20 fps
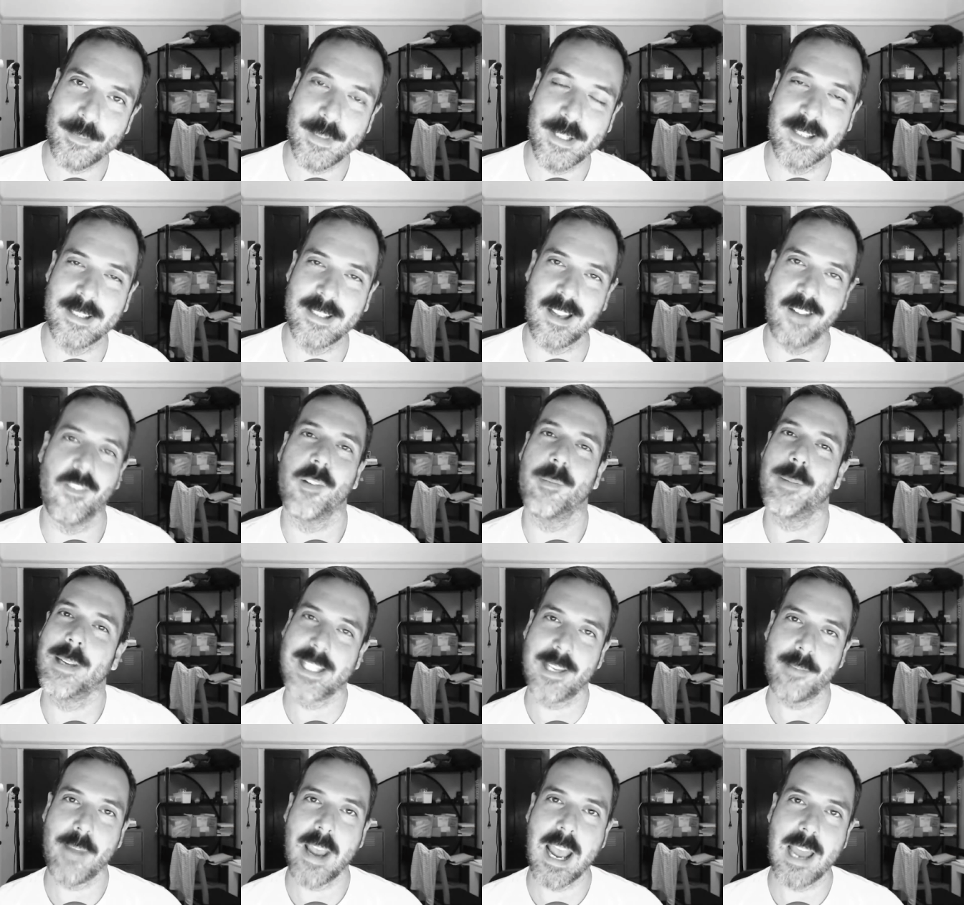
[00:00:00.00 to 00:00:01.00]
to Son of a
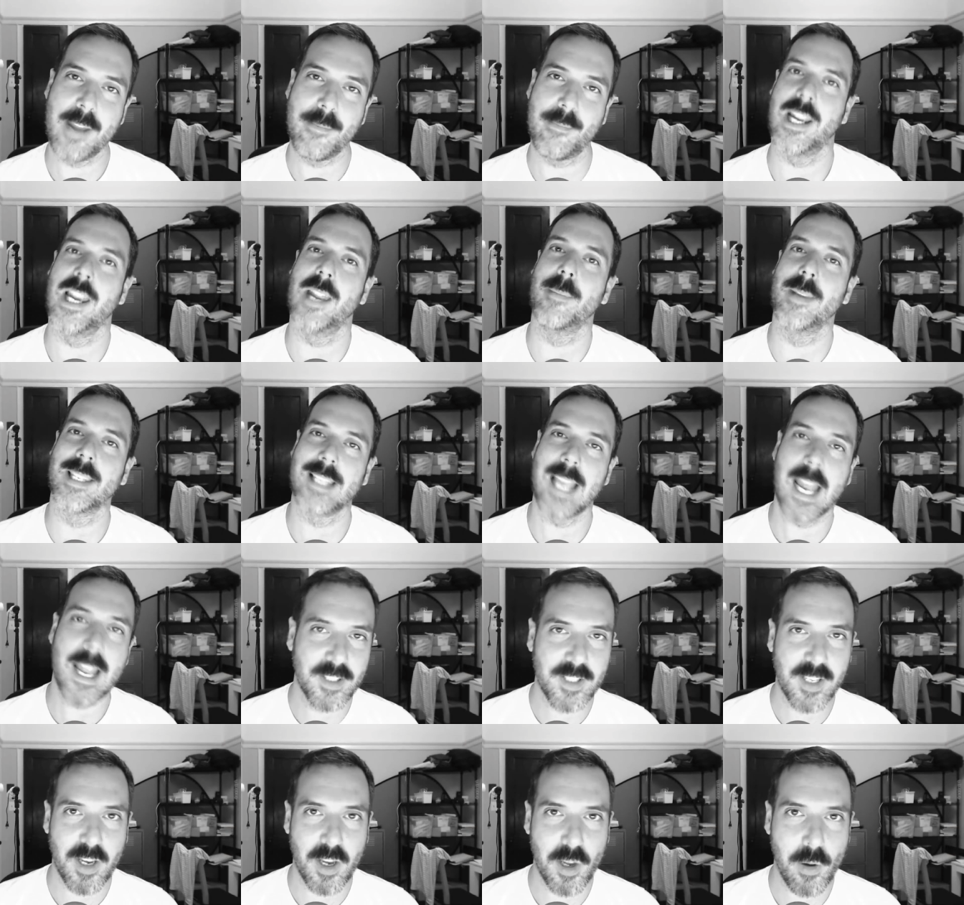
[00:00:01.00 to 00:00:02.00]
Pizza Man. My name is
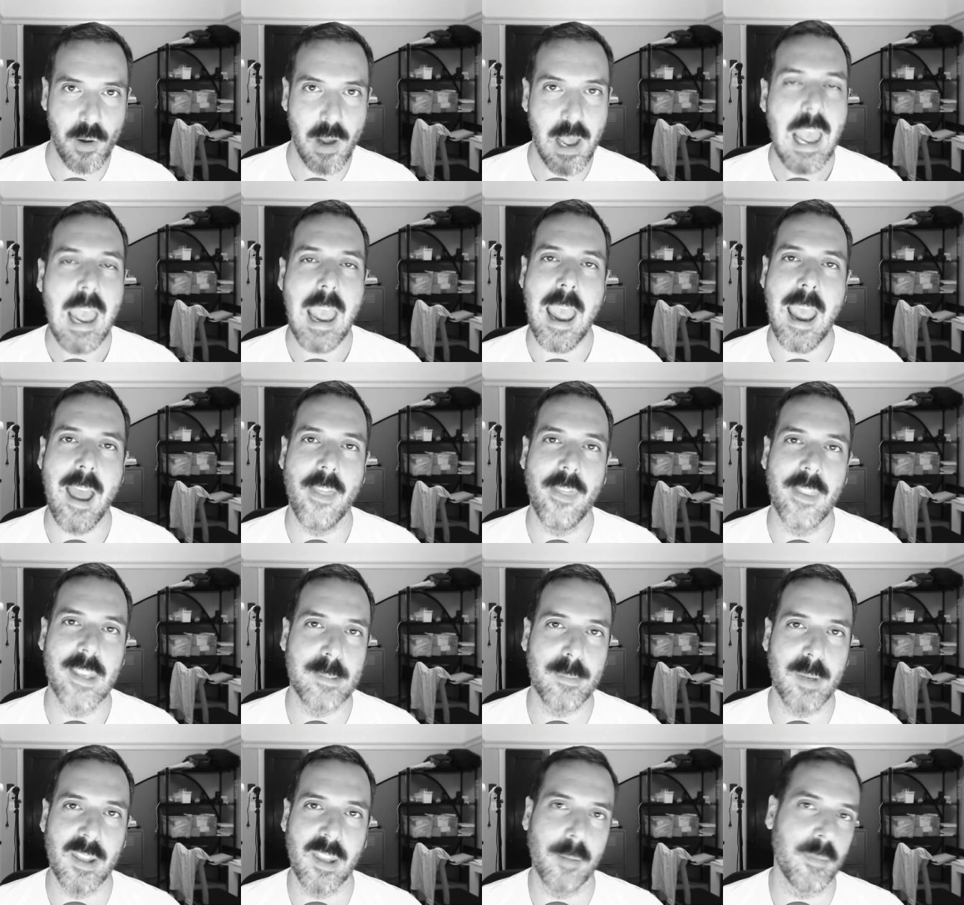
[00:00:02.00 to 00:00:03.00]
Enzo, and
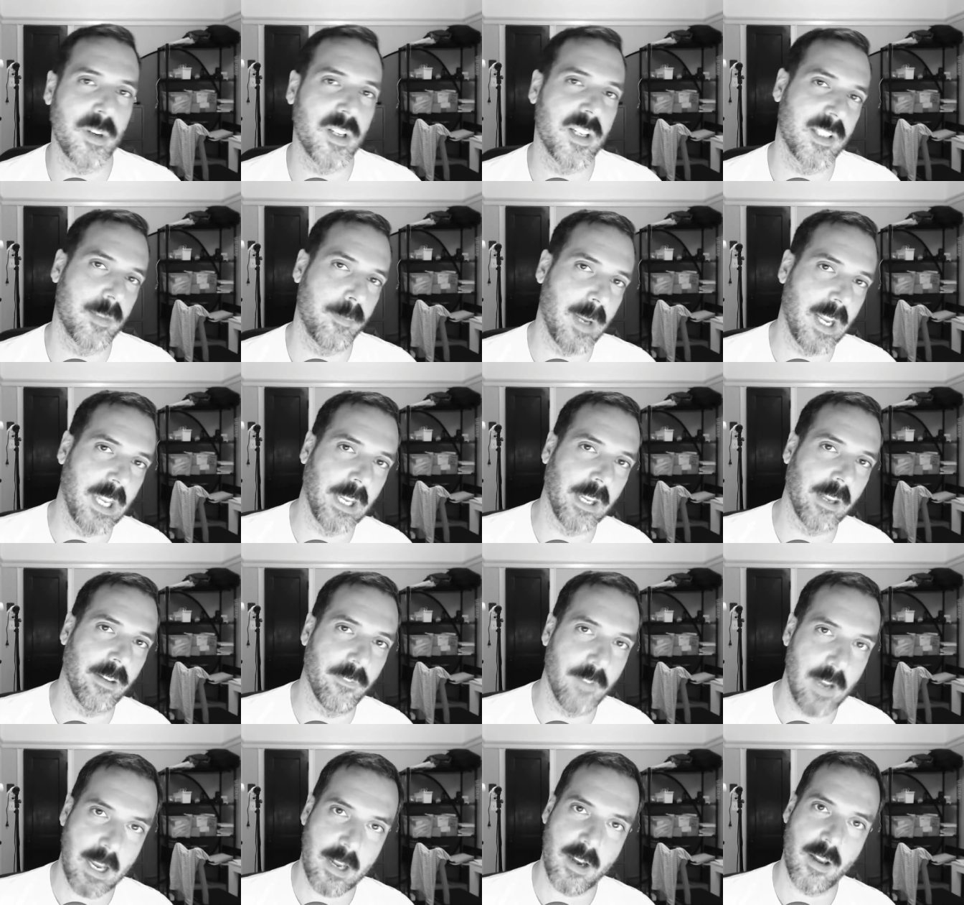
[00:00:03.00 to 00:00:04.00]
this month I'm participating in
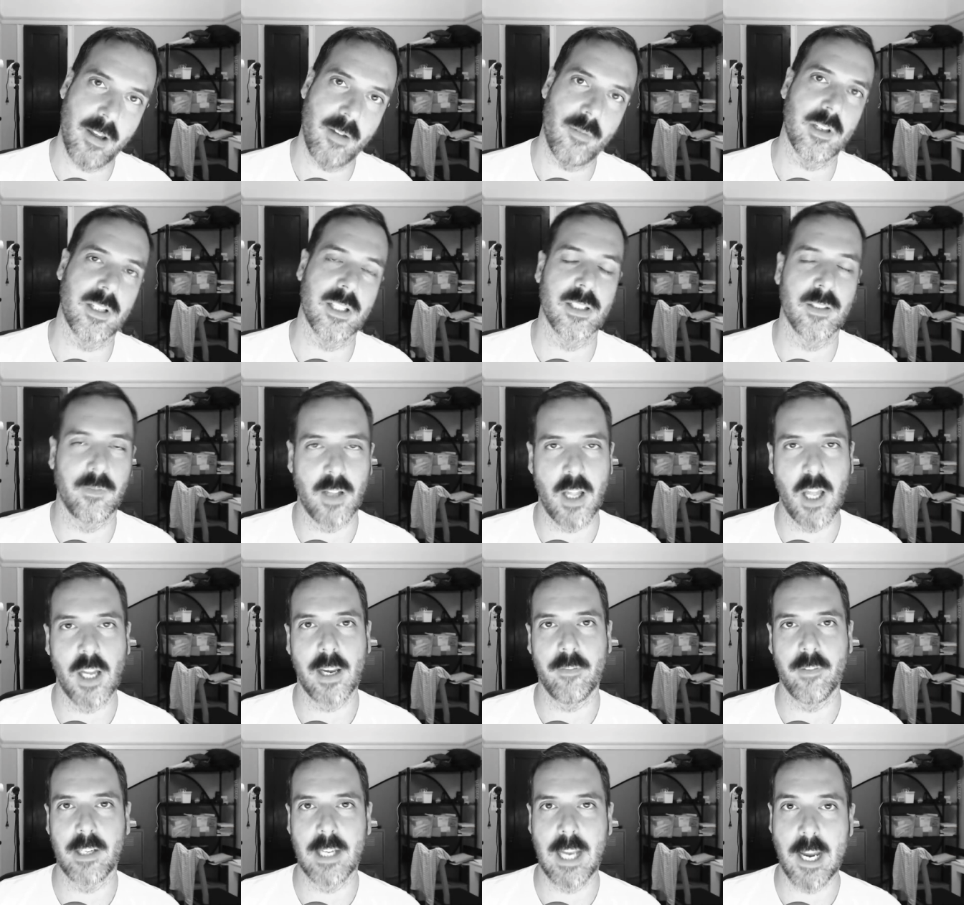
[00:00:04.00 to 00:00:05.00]
Veda, which is a
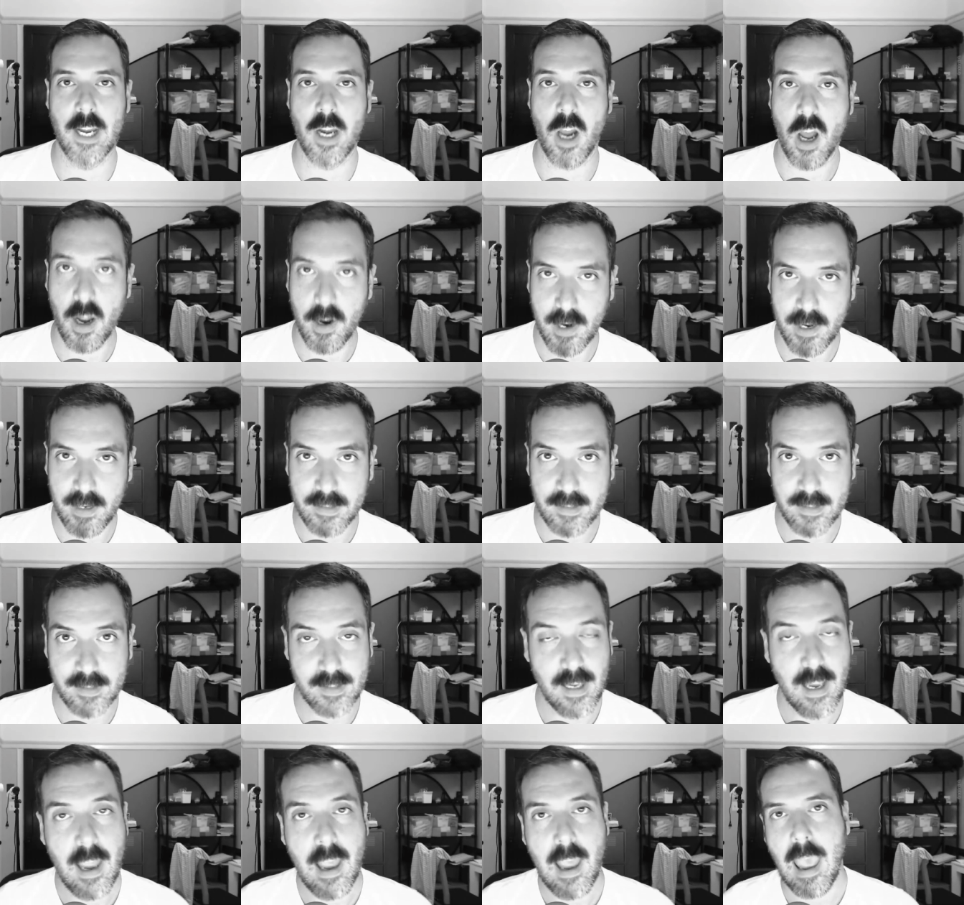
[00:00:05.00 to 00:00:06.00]
vlog every day in
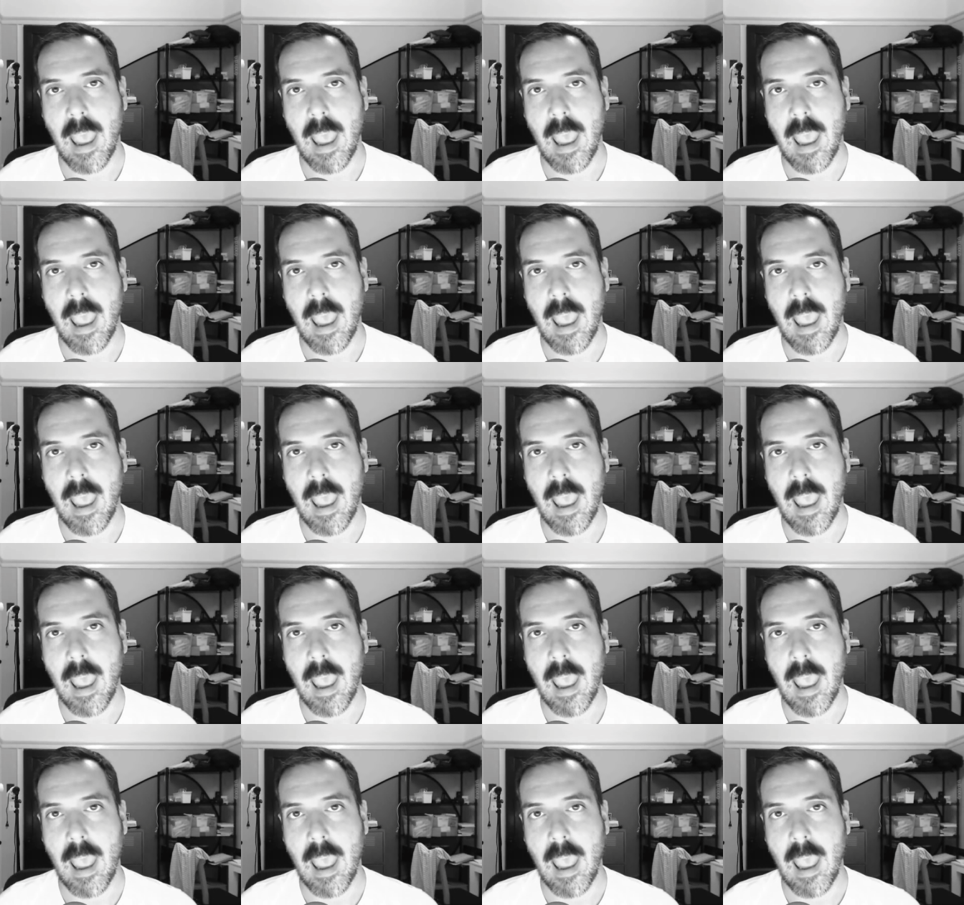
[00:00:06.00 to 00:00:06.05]
August.